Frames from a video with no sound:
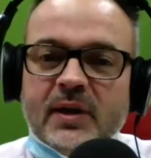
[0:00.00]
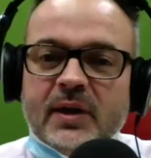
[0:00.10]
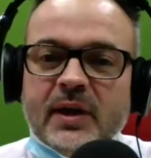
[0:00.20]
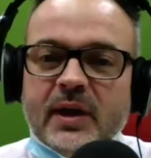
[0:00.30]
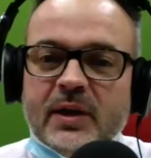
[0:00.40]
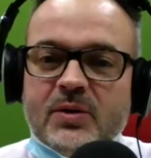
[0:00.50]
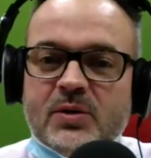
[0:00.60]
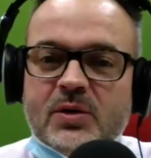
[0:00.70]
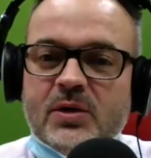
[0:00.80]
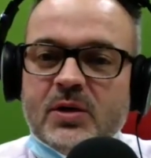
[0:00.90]
How
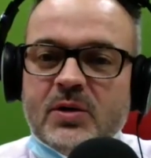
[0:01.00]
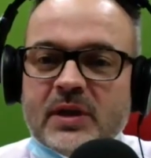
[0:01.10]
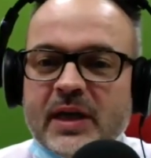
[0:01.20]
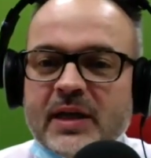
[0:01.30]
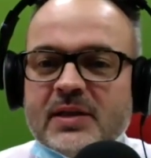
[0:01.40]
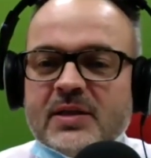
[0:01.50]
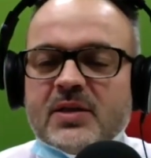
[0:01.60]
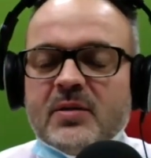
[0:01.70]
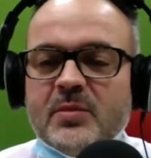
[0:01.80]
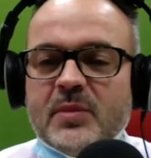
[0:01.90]
do you get into
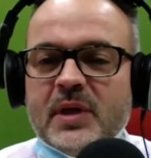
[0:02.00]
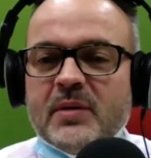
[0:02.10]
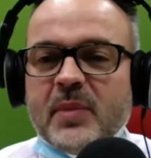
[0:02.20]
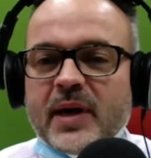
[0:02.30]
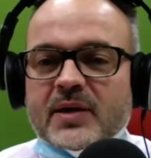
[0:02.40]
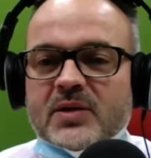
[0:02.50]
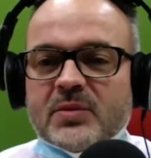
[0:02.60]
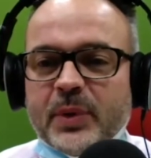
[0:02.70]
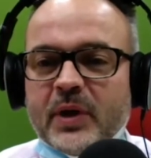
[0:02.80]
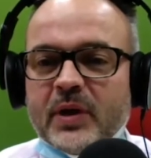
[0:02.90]
the Minmax
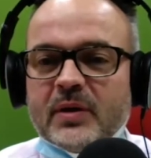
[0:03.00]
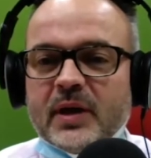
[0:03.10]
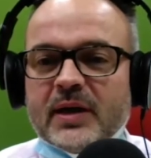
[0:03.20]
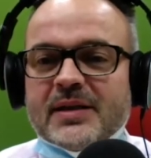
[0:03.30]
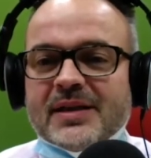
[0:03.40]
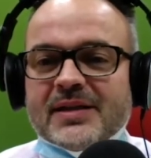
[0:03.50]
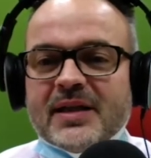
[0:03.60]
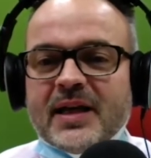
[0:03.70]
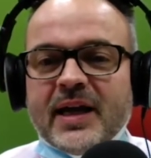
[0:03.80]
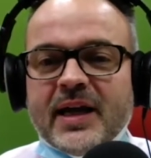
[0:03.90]
burn, and does
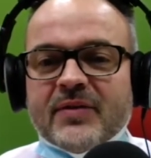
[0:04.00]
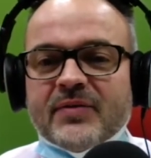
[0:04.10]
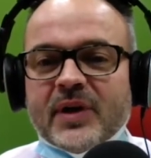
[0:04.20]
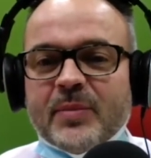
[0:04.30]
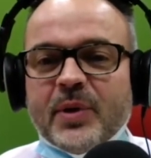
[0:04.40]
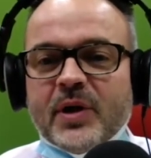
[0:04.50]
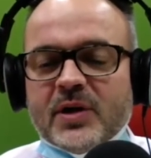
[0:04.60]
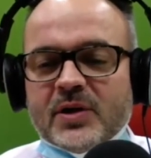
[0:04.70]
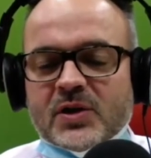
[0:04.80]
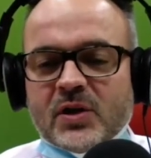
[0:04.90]
it have a
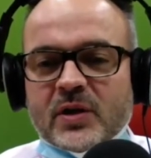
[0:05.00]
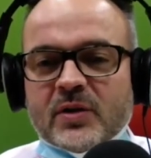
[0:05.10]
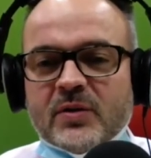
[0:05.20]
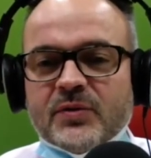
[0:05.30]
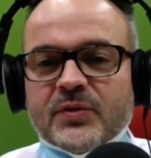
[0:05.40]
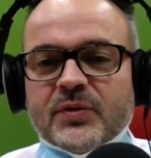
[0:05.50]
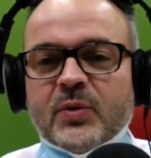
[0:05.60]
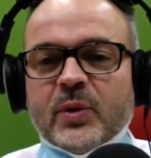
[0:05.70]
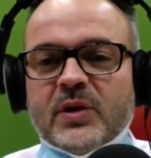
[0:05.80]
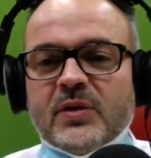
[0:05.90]
purge cycle for
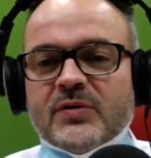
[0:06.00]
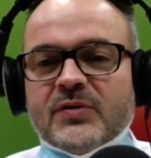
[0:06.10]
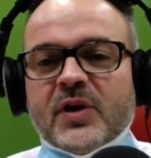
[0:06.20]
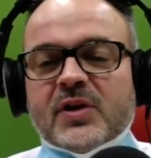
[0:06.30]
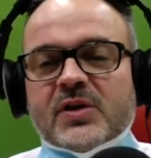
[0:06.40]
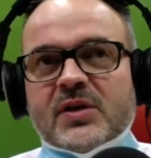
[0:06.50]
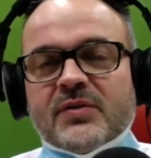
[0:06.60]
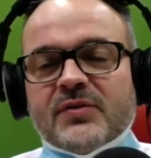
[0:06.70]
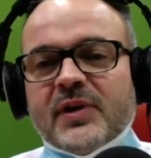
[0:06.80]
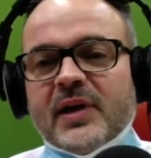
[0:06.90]
when you first
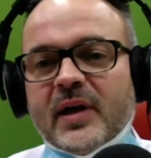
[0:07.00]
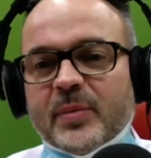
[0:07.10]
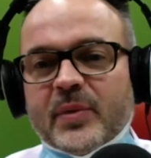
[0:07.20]
fill up?